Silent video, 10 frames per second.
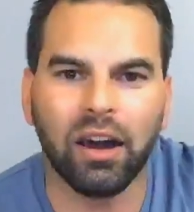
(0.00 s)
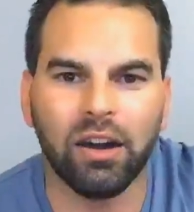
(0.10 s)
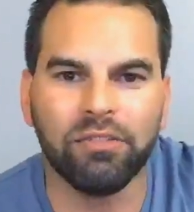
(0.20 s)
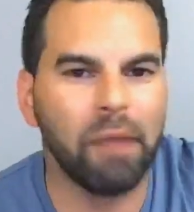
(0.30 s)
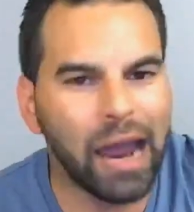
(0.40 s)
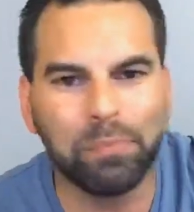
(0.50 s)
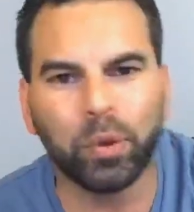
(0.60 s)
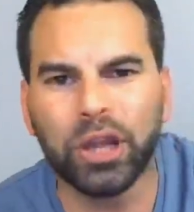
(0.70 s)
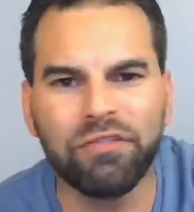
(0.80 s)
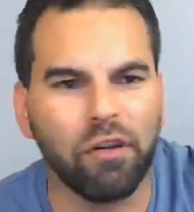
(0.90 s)
of my
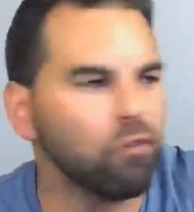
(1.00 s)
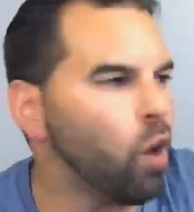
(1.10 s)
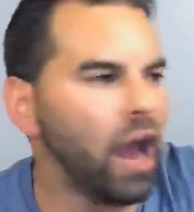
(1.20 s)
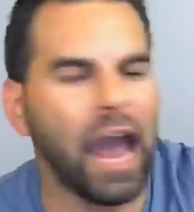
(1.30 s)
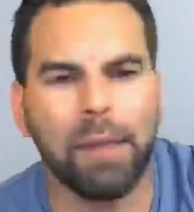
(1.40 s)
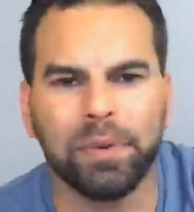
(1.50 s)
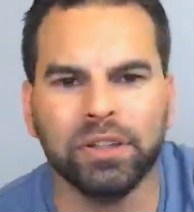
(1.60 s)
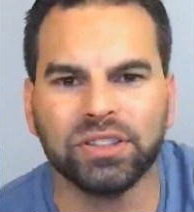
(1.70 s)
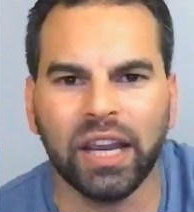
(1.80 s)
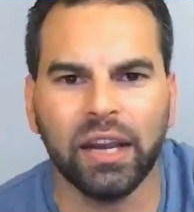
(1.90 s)
belief of what
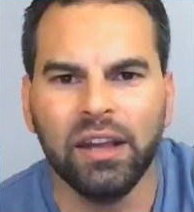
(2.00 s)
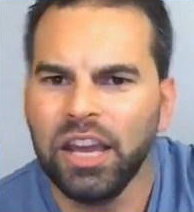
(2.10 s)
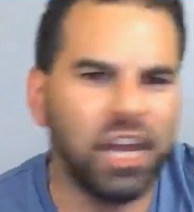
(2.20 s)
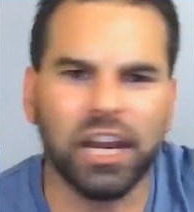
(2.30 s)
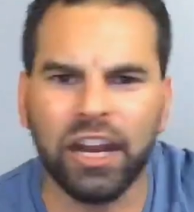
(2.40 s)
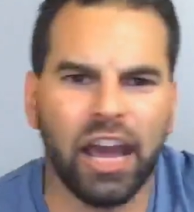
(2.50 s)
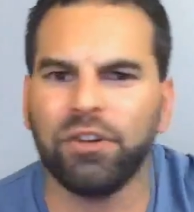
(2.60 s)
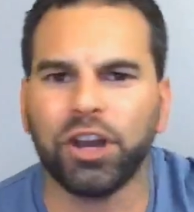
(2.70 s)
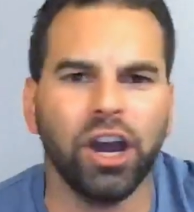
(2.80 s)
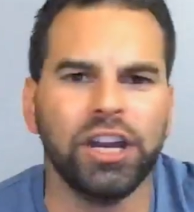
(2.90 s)
happened, saying he didn't
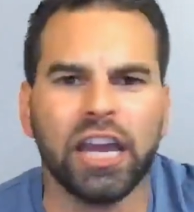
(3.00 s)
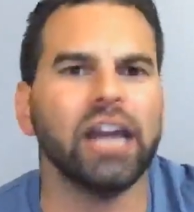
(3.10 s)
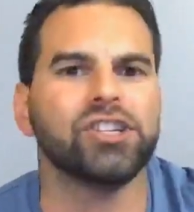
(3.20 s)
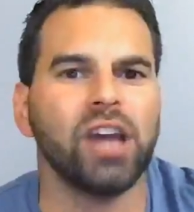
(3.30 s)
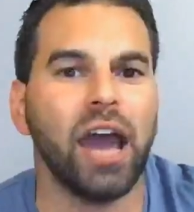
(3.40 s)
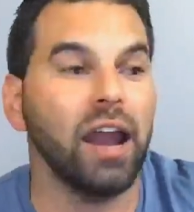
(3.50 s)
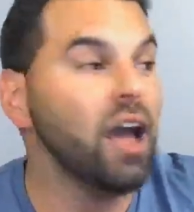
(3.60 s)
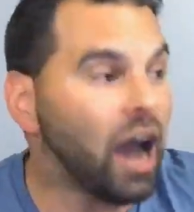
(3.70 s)
have a gun, he got shot.